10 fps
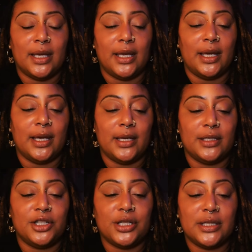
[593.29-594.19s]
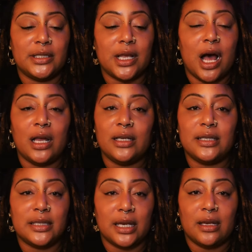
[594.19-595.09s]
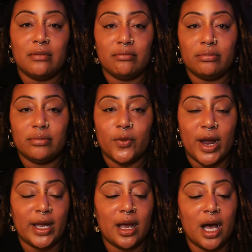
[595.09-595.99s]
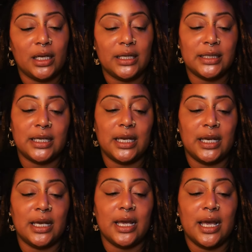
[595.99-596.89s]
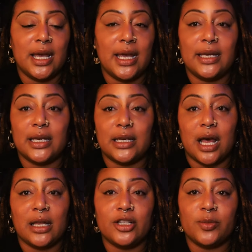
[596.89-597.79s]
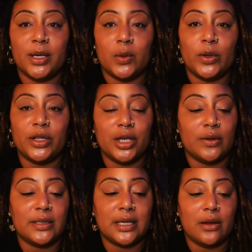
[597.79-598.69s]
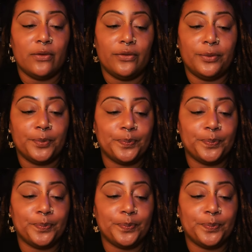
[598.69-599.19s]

and just honesty, right? Honesty and acknowledgement with yourself.